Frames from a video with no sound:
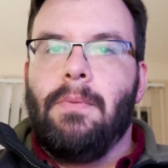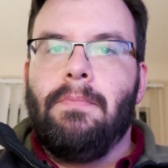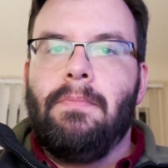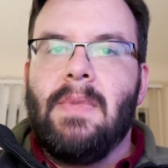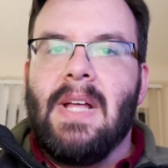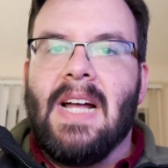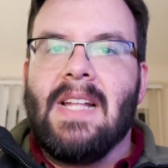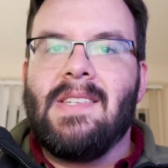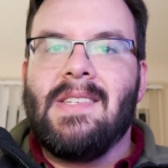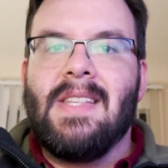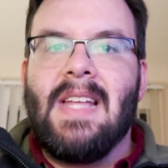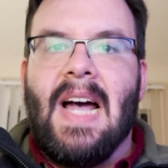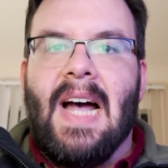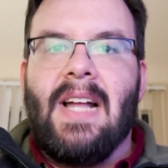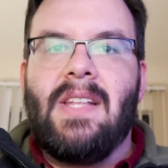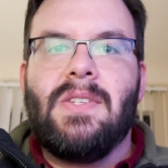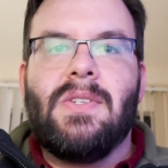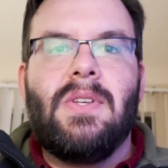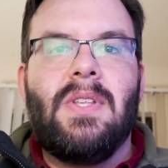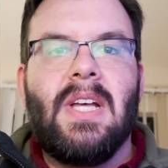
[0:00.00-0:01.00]
that's
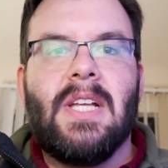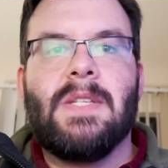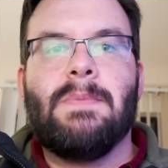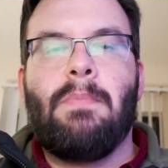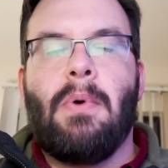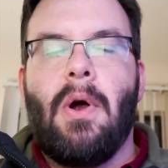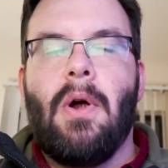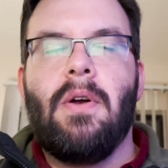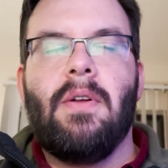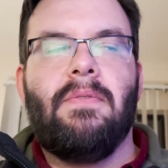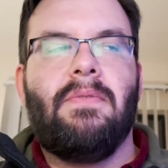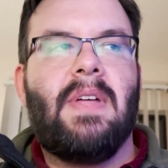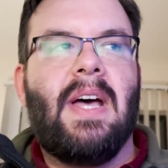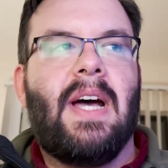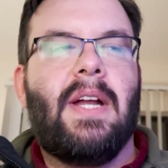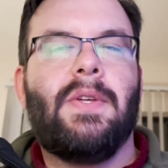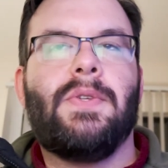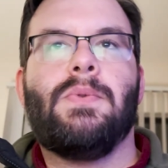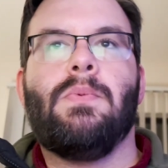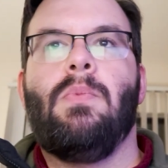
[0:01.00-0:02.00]
that. So that's part of
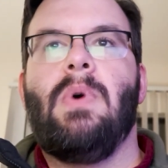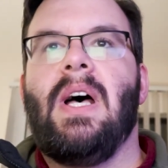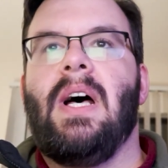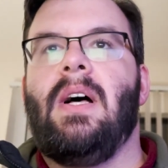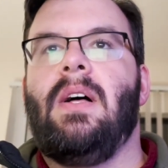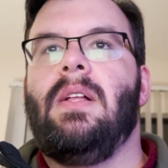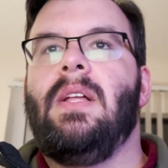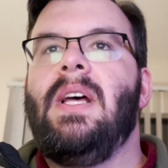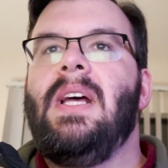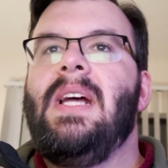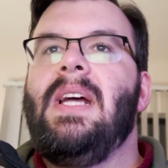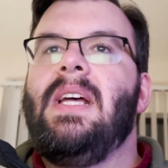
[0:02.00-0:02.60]
that as well.